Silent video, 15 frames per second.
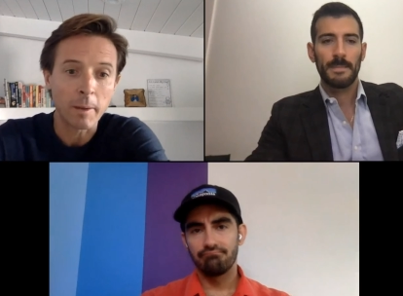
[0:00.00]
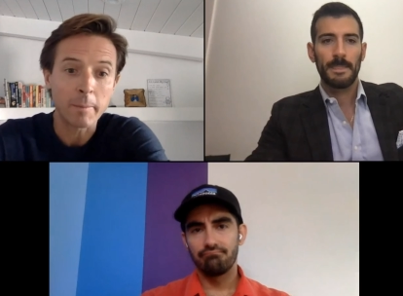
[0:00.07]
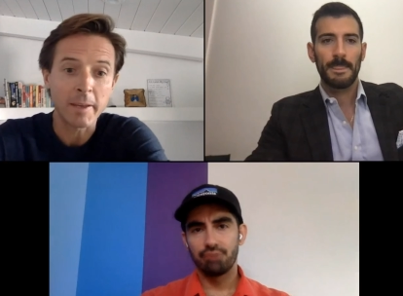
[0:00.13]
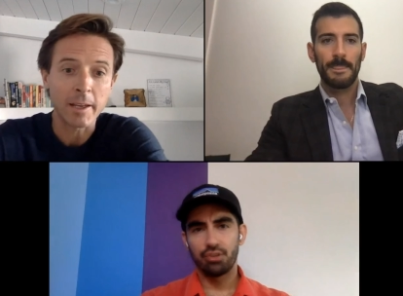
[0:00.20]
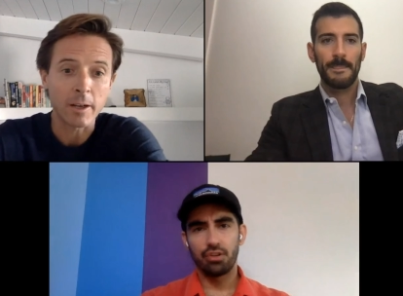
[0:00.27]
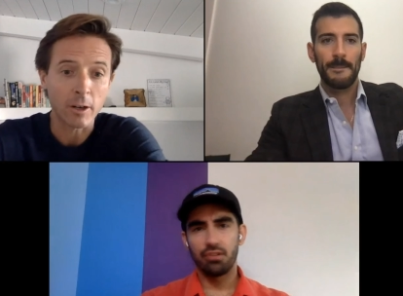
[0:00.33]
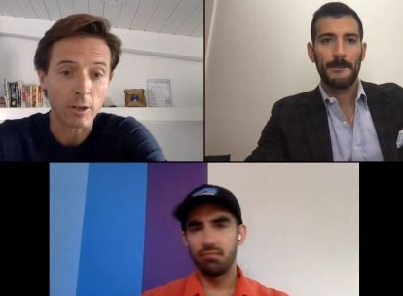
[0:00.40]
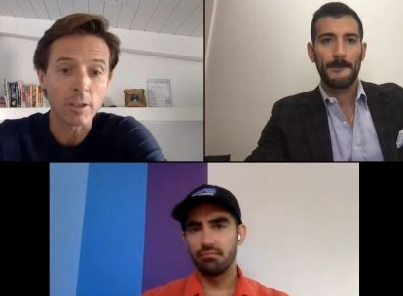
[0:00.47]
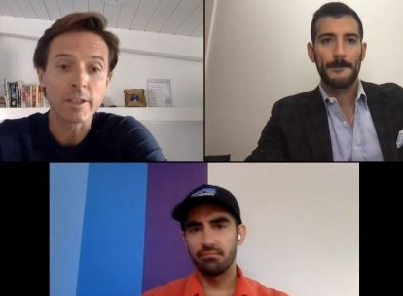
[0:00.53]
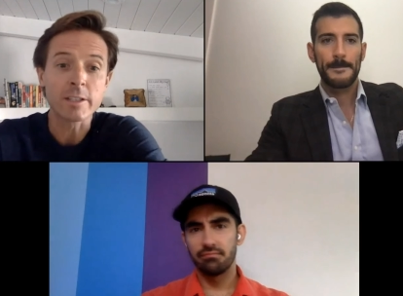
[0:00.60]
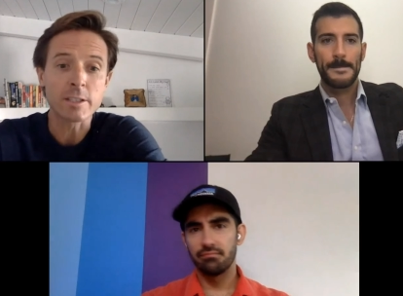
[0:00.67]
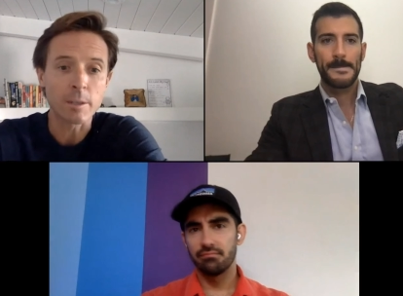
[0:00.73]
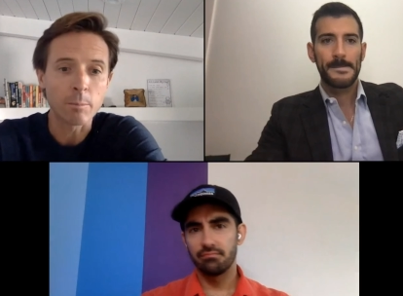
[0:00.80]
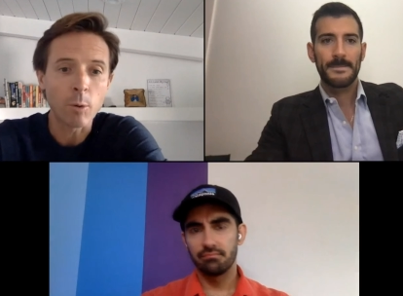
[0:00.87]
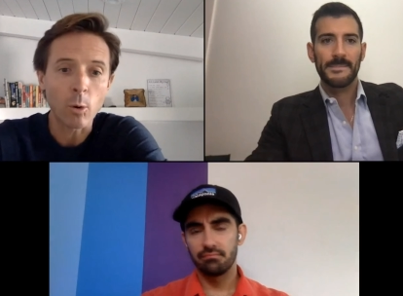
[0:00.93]
Speaker 1: or maybe sure. early
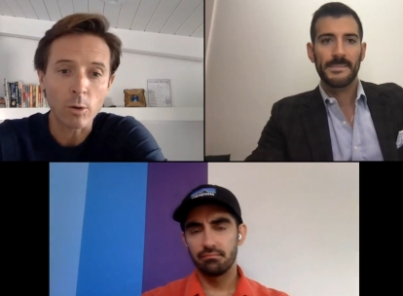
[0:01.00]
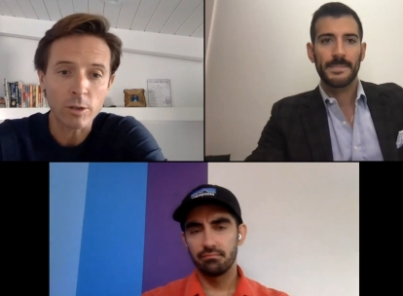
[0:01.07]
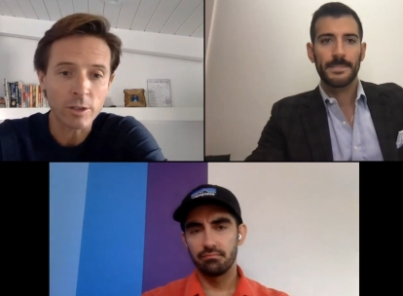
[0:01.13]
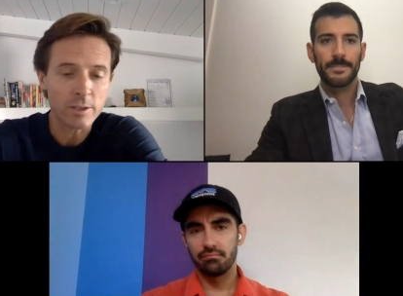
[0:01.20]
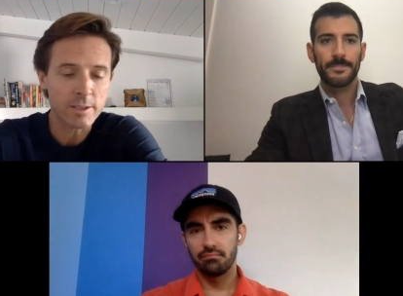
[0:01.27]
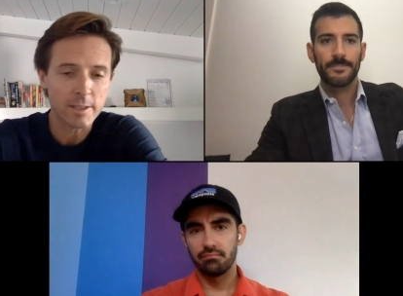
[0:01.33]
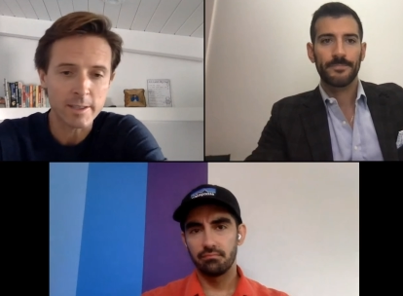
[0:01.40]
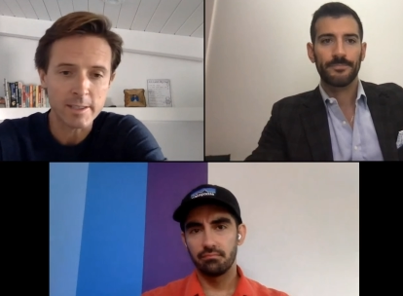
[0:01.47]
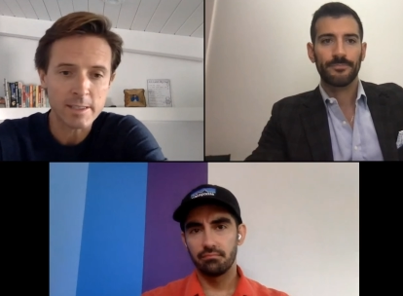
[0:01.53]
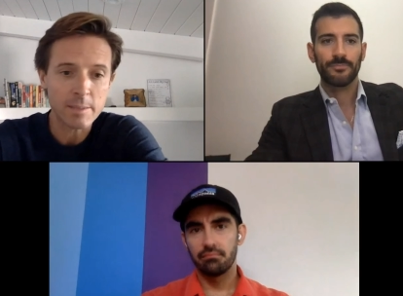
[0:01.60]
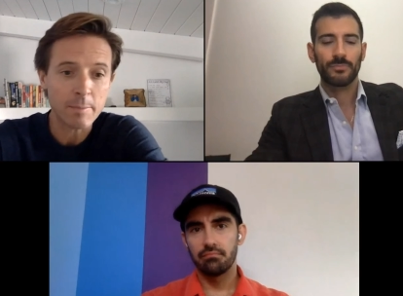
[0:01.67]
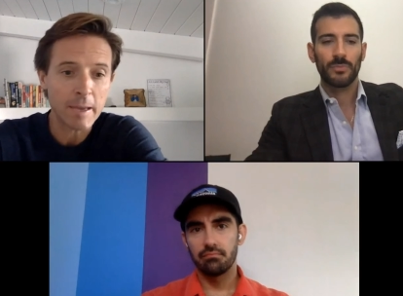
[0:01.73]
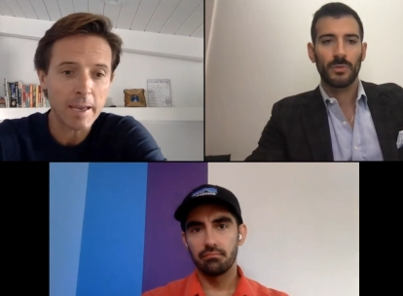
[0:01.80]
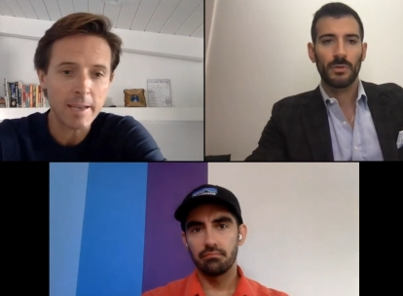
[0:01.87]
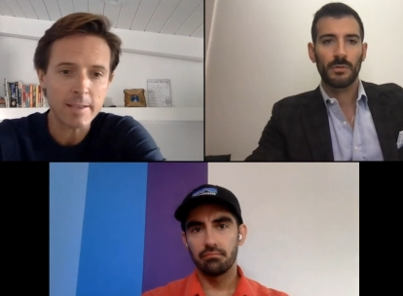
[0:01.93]
supporters in the
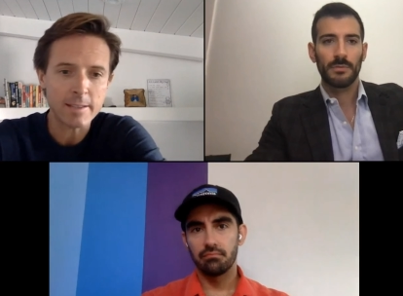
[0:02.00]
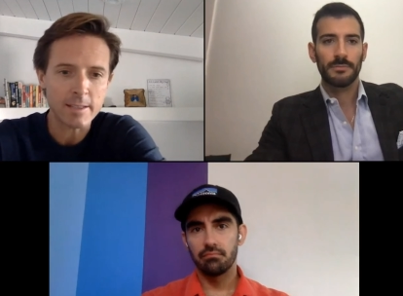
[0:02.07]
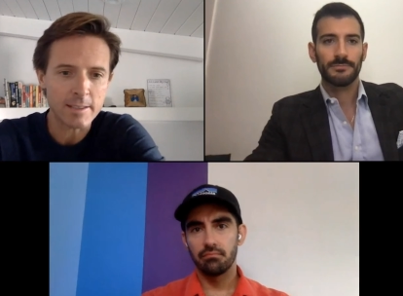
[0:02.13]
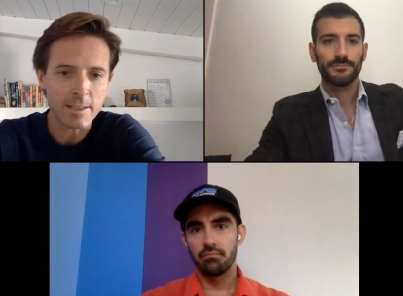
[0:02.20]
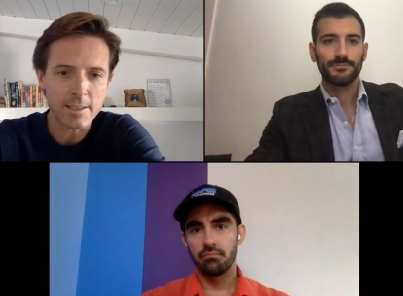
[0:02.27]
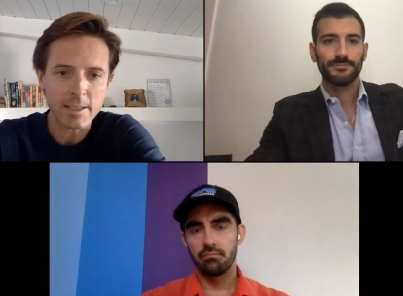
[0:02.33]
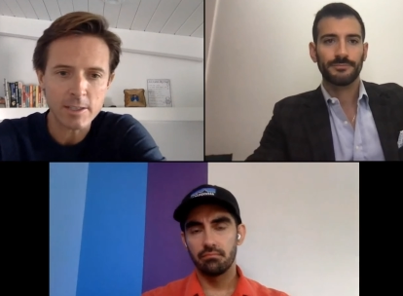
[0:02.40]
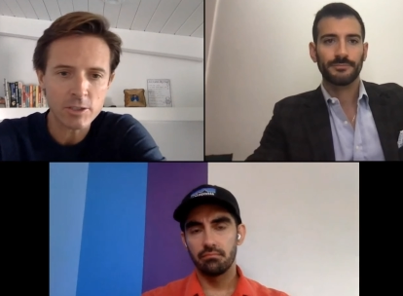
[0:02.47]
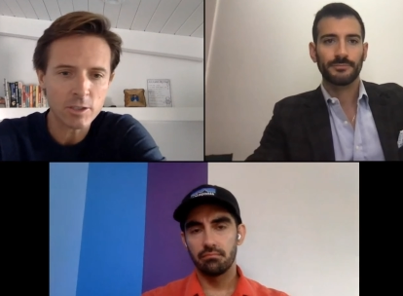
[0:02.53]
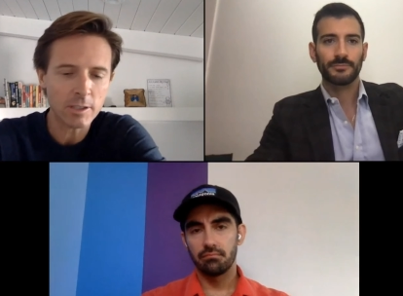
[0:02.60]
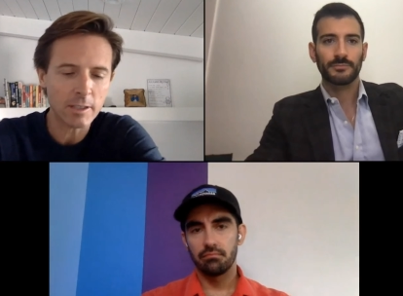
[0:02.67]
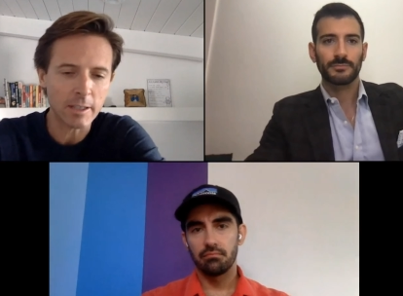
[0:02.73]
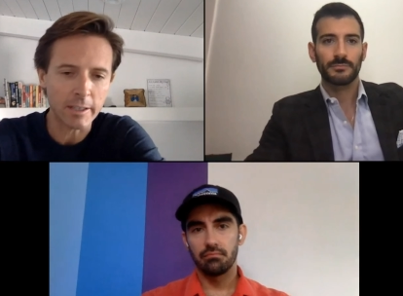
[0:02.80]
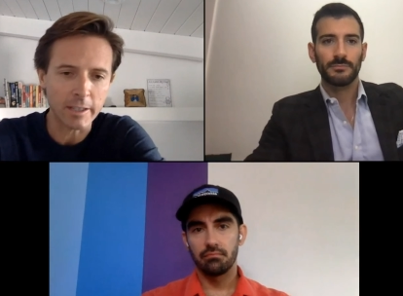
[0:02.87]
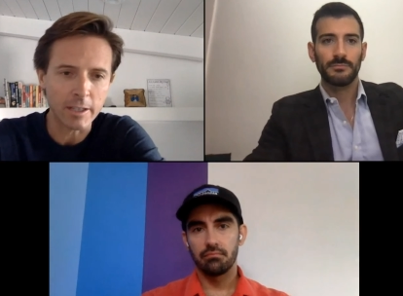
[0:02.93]
space, it's
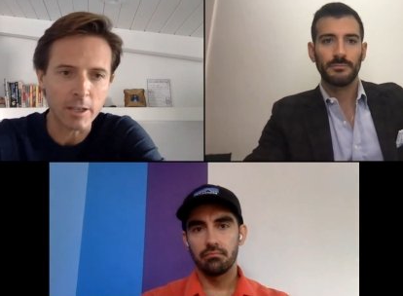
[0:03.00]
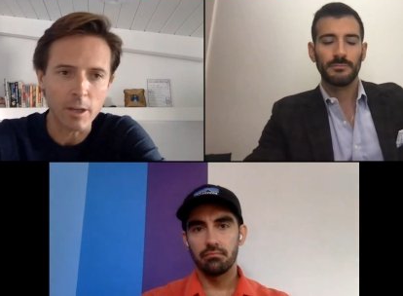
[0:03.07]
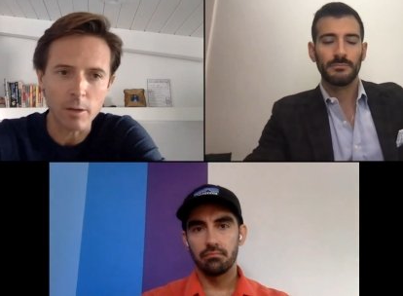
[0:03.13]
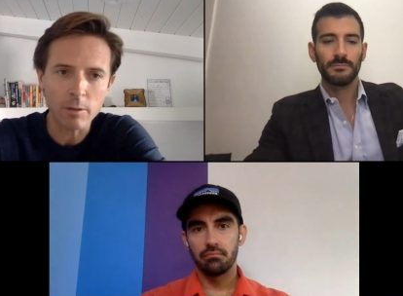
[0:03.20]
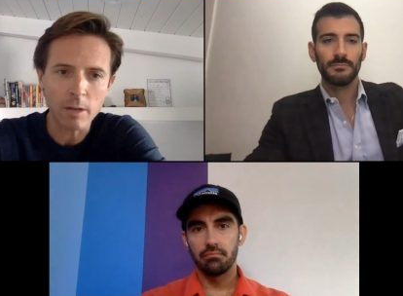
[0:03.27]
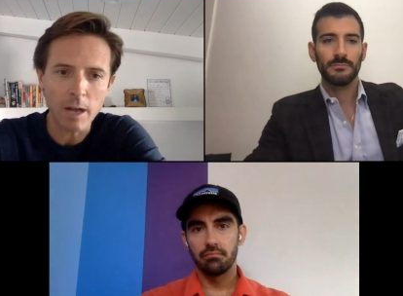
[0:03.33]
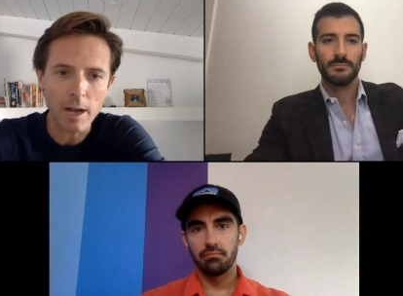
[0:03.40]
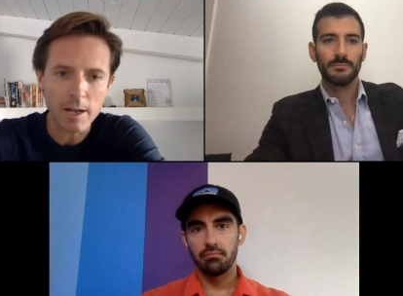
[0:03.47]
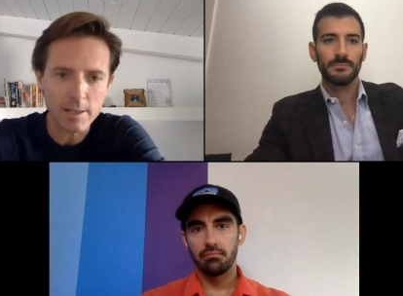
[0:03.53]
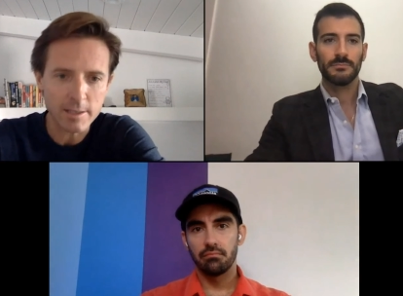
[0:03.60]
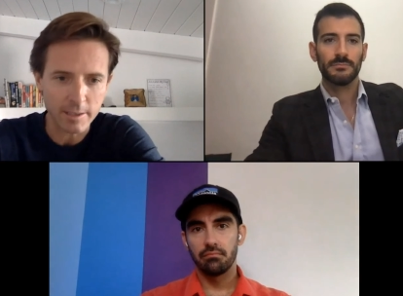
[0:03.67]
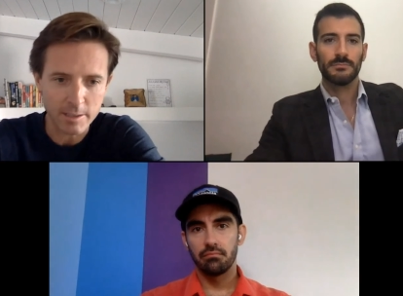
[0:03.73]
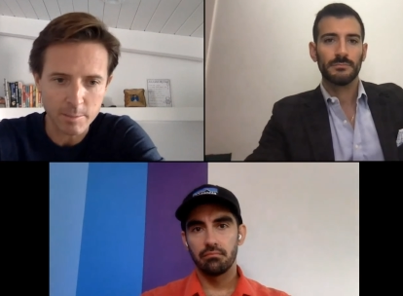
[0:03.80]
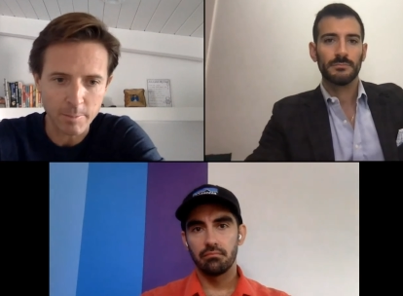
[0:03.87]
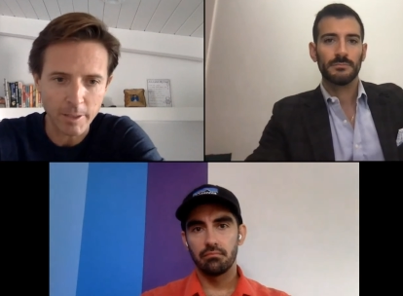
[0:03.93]
essentially like a no cost
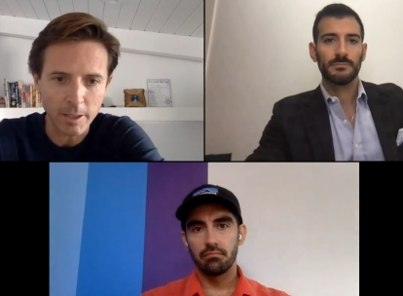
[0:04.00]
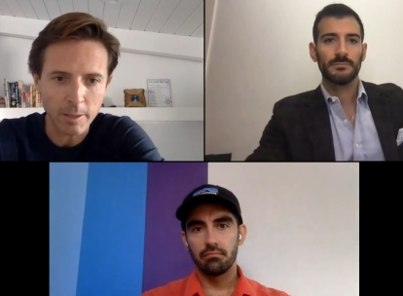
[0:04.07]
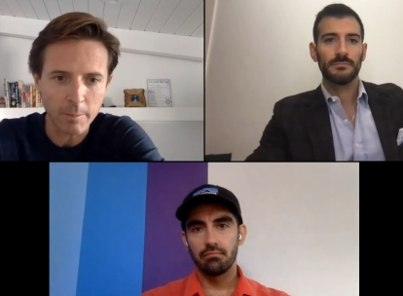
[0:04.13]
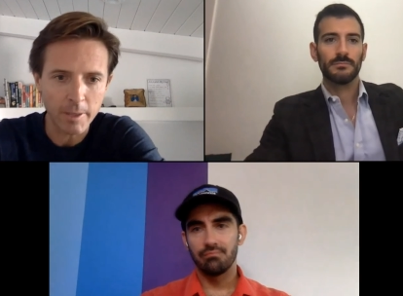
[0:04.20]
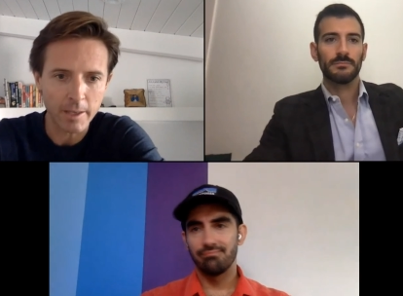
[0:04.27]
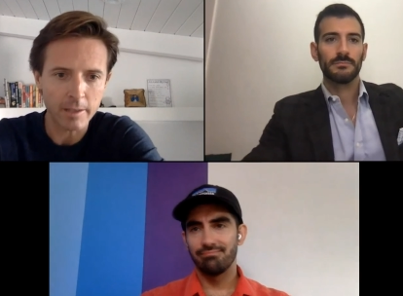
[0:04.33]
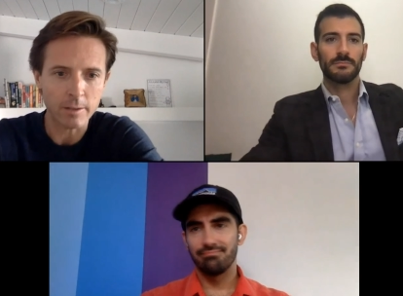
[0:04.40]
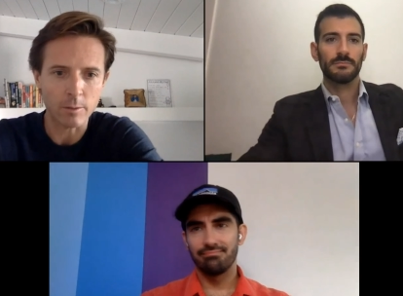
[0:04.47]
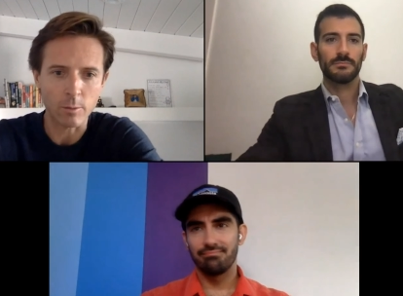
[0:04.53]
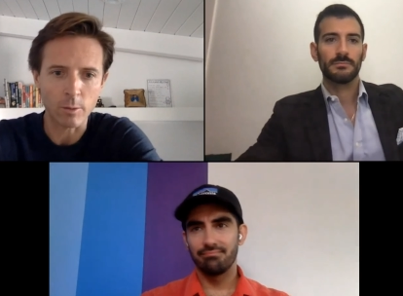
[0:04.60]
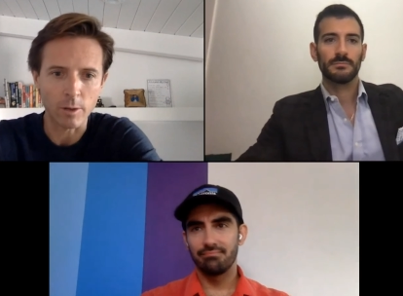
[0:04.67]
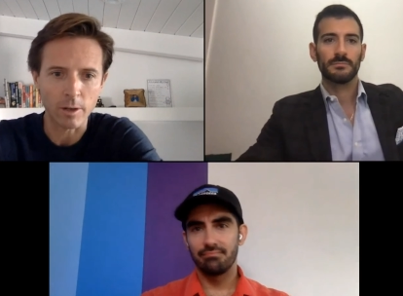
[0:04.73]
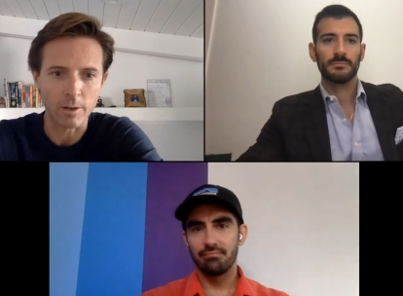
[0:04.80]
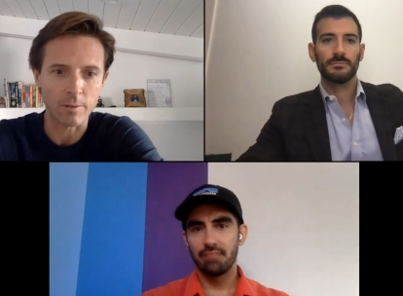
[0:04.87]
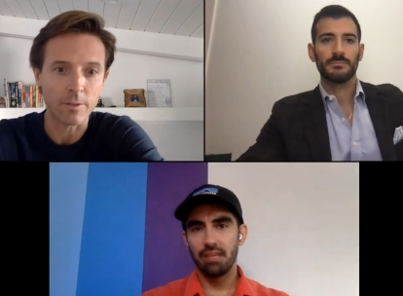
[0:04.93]
experiment
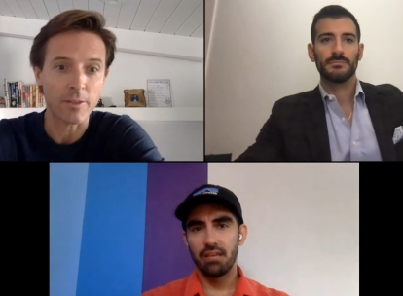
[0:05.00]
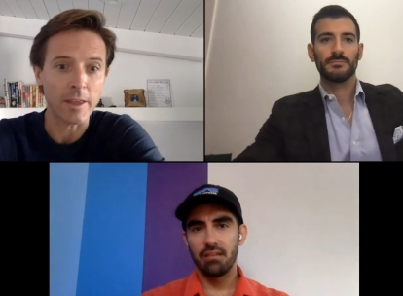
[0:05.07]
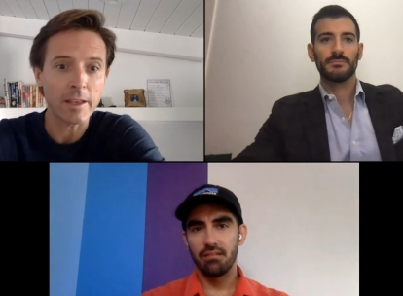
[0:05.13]
or yeah.